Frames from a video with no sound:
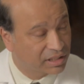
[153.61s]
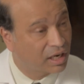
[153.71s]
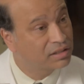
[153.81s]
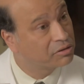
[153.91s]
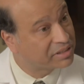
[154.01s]
and
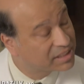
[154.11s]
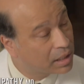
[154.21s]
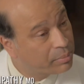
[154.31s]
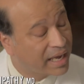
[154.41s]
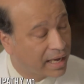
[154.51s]
also to
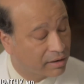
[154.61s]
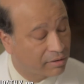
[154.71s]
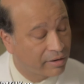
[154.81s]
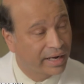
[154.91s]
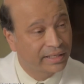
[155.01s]

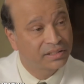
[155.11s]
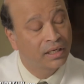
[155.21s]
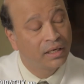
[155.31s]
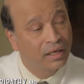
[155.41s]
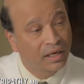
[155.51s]
subcategorize
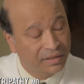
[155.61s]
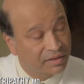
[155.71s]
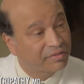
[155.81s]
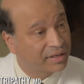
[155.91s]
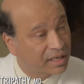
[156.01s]

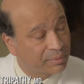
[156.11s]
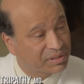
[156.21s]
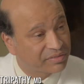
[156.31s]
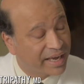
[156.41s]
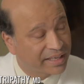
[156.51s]
different
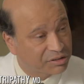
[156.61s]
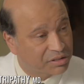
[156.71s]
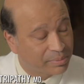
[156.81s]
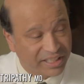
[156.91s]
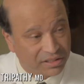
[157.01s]
types of
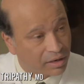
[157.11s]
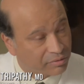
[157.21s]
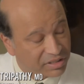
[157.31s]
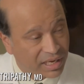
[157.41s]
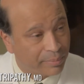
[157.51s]
cancers based on
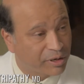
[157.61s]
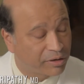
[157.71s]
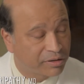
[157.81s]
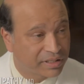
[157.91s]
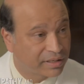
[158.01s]

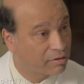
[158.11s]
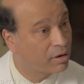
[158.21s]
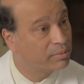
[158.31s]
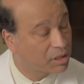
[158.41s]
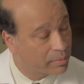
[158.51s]
receptors and
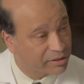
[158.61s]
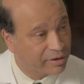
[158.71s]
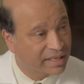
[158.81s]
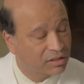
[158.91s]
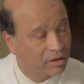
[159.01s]
chromosomal
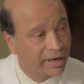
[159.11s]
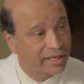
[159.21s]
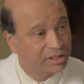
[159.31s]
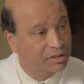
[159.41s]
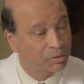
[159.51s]

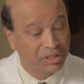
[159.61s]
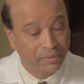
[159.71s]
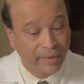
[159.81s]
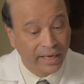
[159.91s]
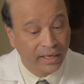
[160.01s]
translocations,
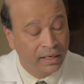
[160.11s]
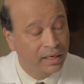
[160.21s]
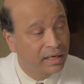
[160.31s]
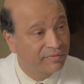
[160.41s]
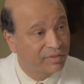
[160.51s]
which may
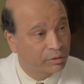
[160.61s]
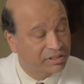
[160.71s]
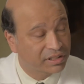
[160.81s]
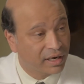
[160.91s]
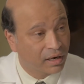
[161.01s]

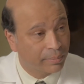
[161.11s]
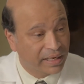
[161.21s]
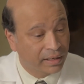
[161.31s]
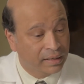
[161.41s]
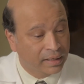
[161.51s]
influence
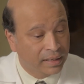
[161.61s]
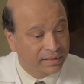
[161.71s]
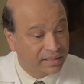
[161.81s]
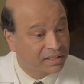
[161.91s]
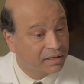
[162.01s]
therapy.
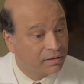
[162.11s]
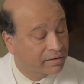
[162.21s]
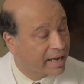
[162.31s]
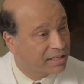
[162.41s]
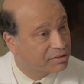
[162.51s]

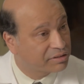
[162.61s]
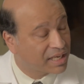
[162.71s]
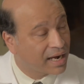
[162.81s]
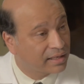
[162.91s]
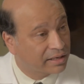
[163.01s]
Testicular cancer is
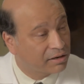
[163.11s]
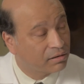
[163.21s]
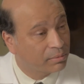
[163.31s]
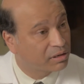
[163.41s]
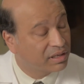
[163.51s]
highly
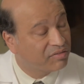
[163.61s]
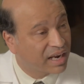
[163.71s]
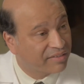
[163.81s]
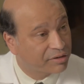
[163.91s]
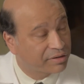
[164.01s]
curable even
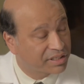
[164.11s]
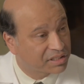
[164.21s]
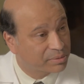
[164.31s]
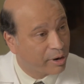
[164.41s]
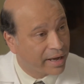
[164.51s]
after it
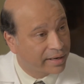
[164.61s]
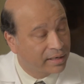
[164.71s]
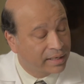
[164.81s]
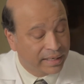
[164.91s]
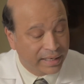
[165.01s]
has spread.
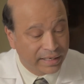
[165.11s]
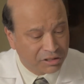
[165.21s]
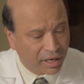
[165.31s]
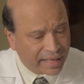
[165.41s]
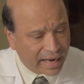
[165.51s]
And
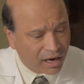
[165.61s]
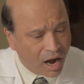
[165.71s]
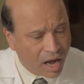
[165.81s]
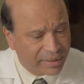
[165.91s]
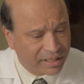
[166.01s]
it's not that
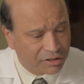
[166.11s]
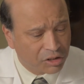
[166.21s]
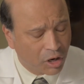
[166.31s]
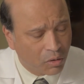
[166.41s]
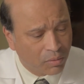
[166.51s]
common,
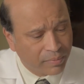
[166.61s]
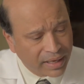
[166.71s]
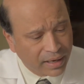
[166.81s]
so